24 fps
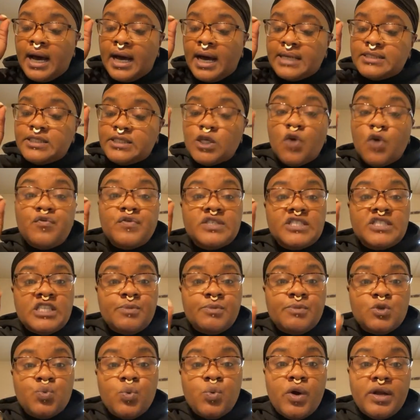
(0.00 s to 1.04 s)

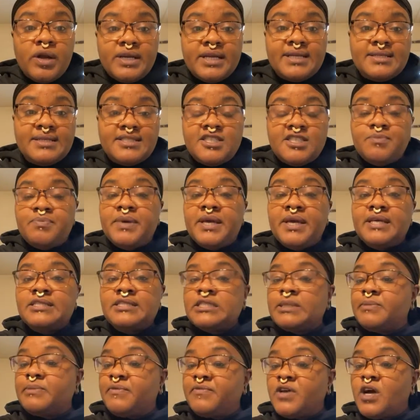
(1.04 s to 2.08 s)
self-esteem is where it needs to be.
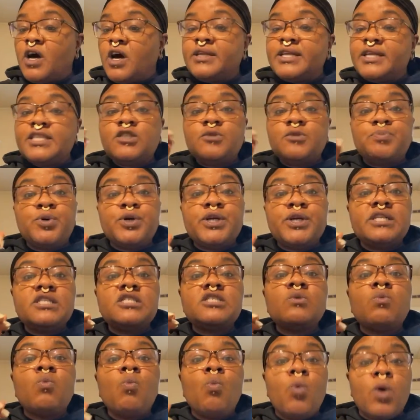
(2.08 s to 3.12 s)
Some of y'all need to put in
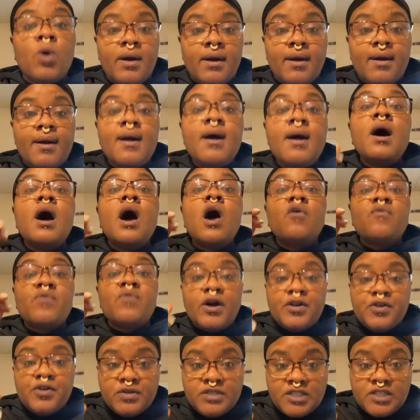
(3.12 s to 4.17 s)
some work
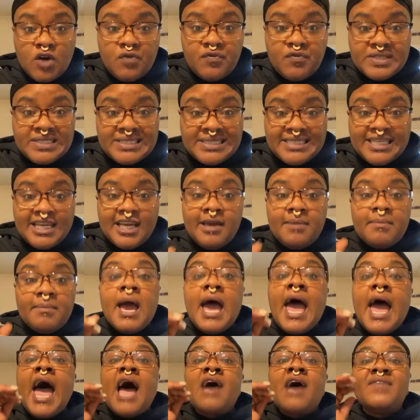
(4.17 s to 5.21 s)
around your self-esteem.
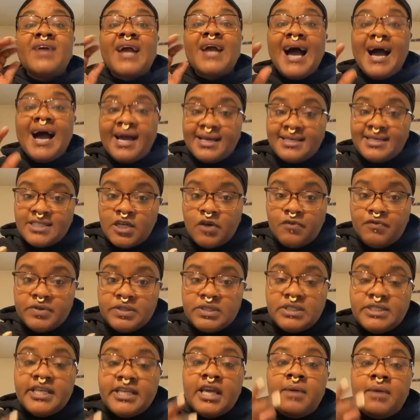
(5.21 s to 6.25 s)
Having high
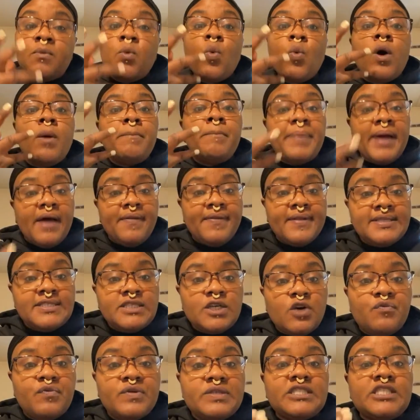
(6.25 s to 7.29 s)
self-esteem, well-balanced
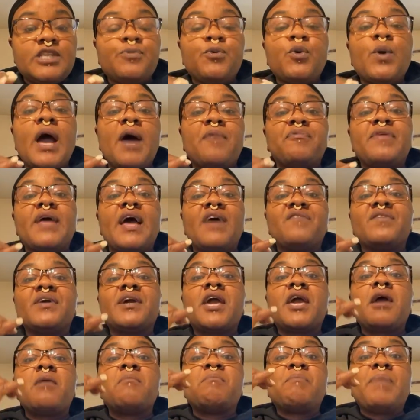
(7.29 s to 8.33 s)
self-esteem, you have to have a
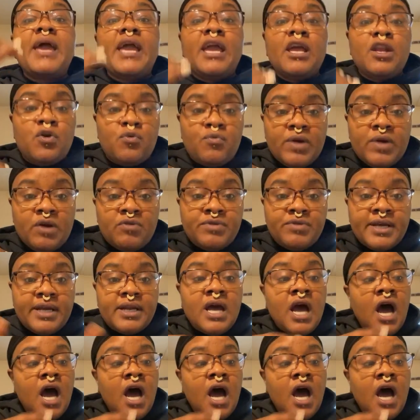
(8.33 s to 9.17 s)
campaign around it.